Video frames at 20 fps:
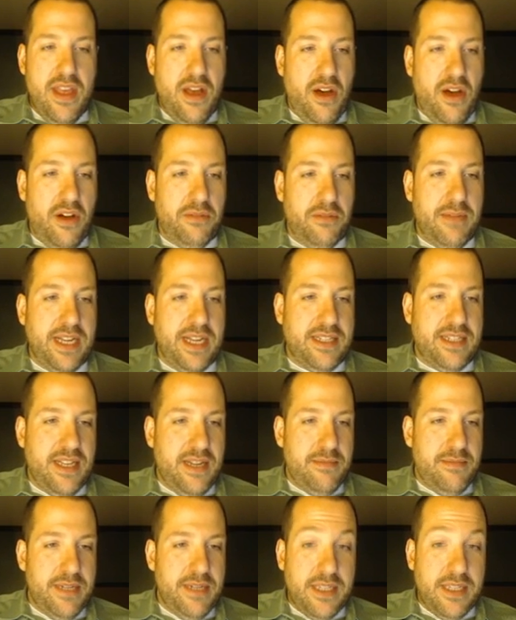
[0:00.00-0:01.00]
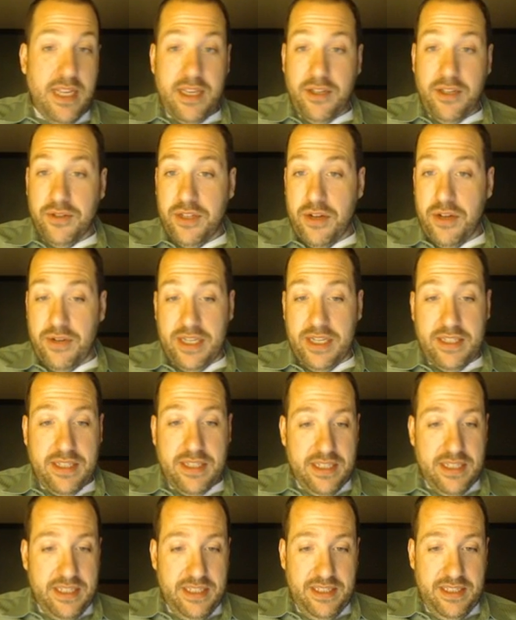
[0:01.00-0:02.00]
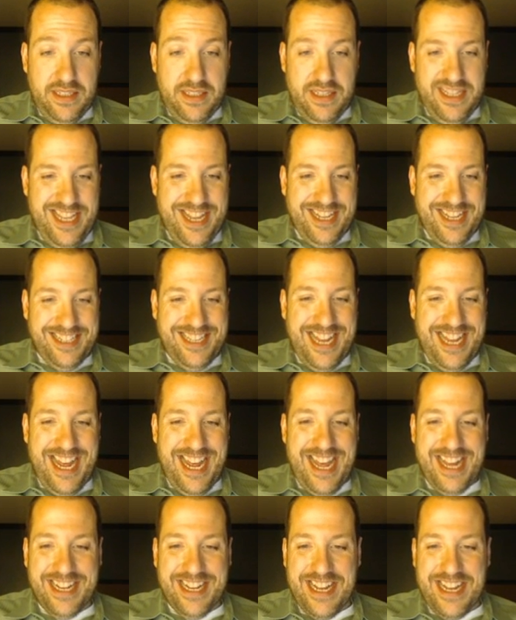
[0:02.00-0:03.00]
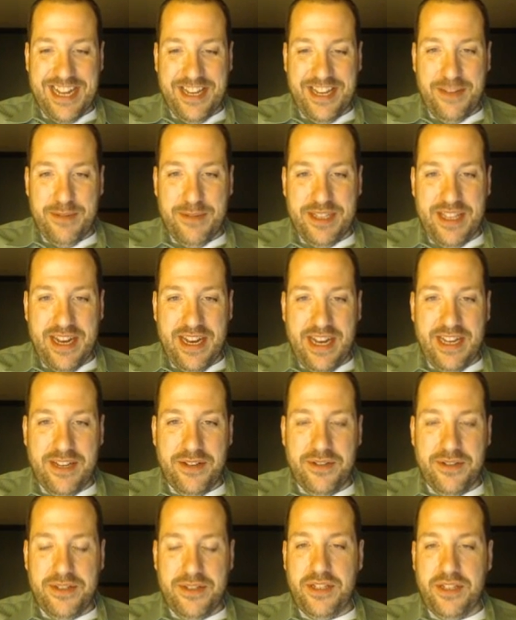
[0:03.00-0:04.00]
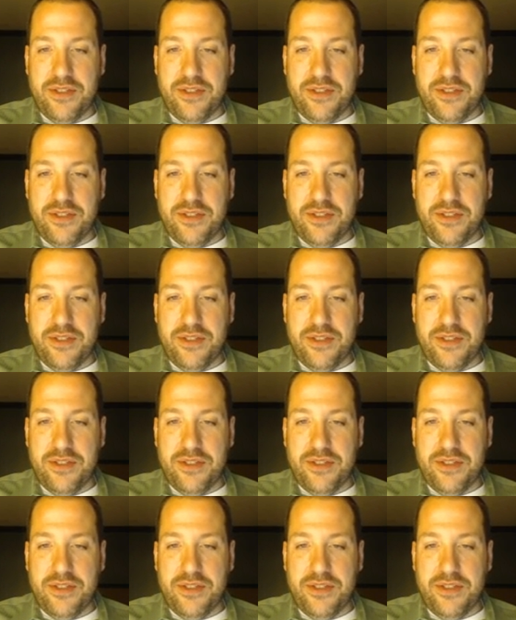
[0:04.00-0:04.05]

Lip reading: All my assignments, and you'll notice this is the exact document that I used.